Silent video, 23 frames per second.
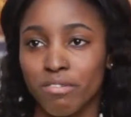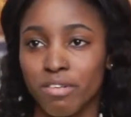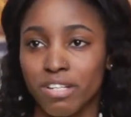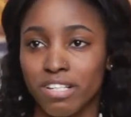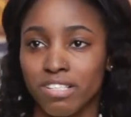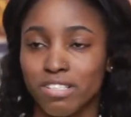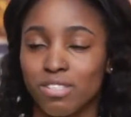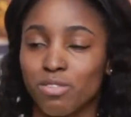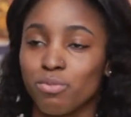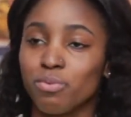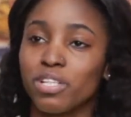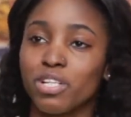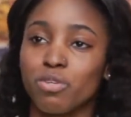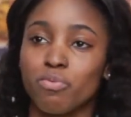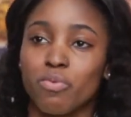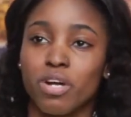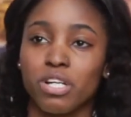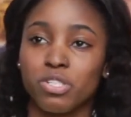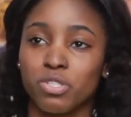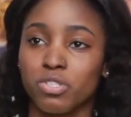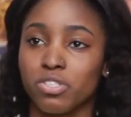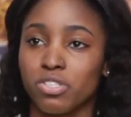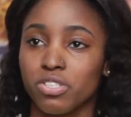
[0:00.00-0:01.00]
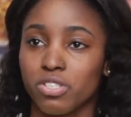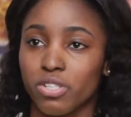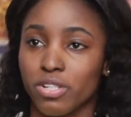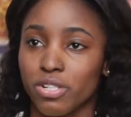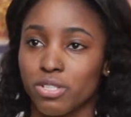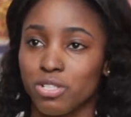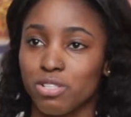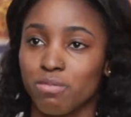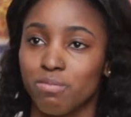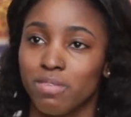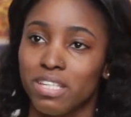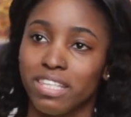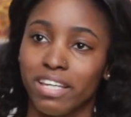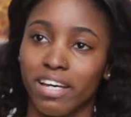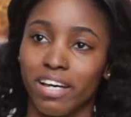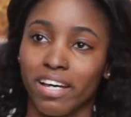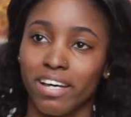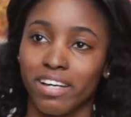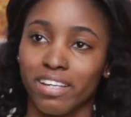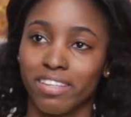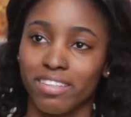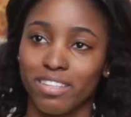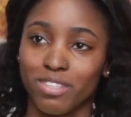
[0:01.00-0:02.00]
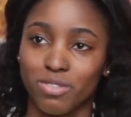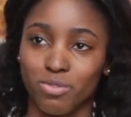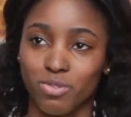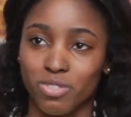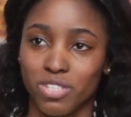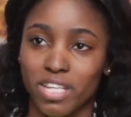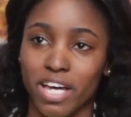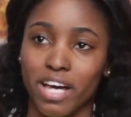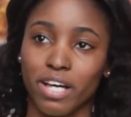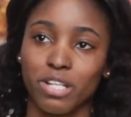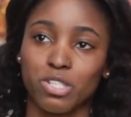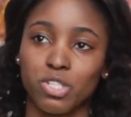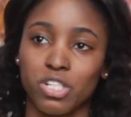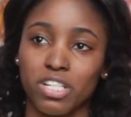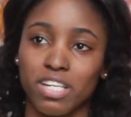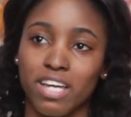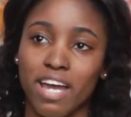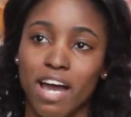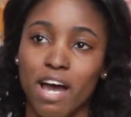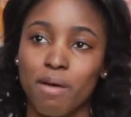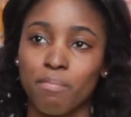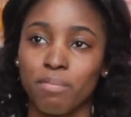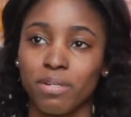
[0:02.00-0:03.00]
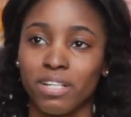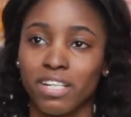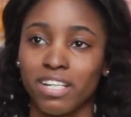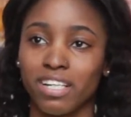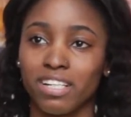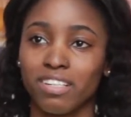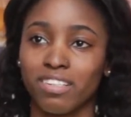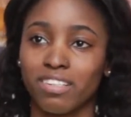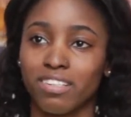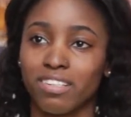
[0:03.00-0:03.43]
It didn't really register to me that this was actually happening.